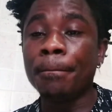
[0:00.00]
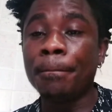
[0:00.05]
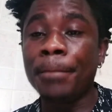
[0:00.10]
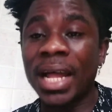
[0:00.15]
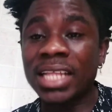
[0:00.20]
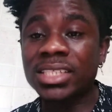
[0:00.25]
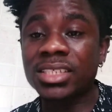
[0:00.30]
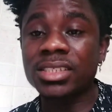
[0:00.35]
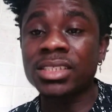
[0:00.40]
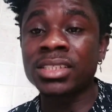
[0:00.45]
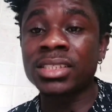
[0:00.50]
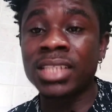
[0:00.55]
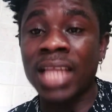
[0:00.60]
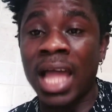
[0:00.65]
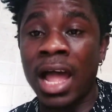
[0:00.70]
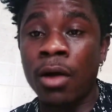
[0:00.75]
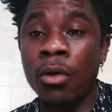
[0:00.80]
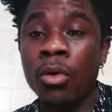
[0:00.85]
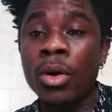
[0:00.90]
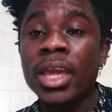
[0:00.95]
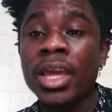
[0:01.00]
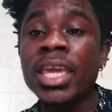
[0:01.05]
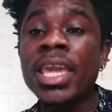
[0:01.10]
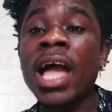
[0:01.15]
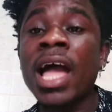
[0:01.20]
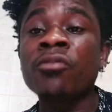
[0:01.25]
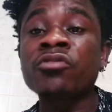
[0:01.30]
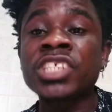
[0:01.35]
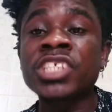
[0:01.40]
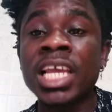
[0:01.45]
but now he
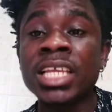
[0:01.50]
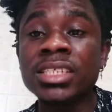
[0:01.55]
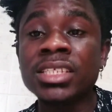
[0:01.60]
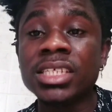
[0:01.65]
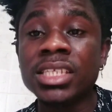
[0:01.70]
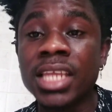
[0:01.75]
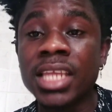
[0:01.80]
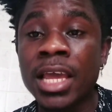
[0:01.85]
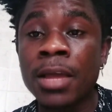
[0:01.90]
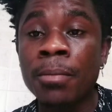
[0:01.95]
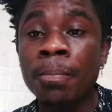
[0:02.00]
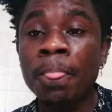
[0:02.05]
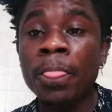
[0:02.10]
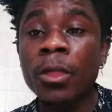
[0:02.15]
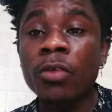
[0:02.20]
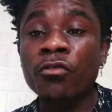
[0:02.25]
have changed the name